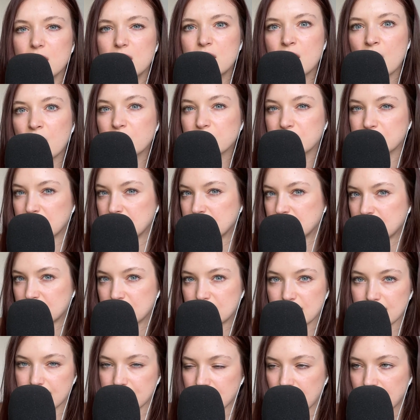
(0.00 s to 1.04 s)

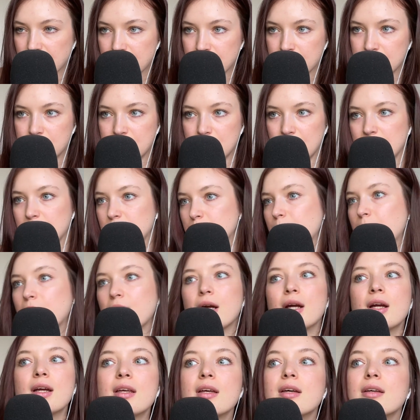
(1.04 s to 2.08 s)
narcissistic tendencies
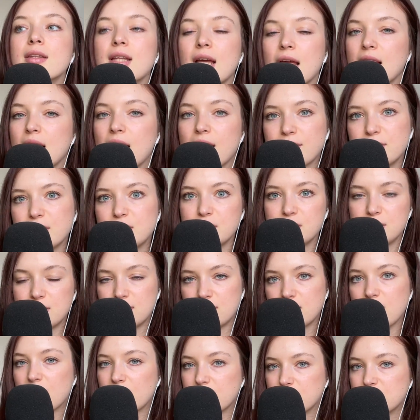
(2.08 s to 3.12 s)
where they love
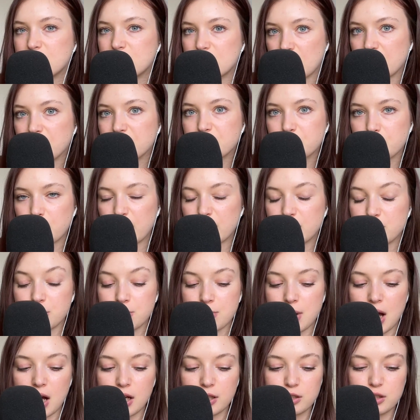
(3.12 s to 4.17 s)
themselves way too
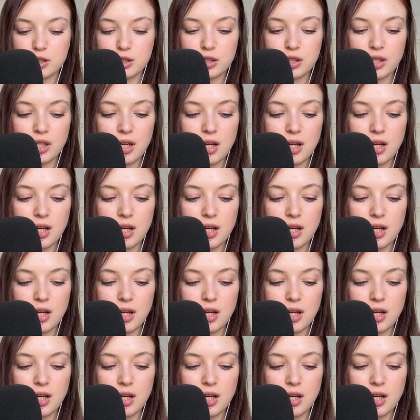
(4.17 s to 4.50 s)
much.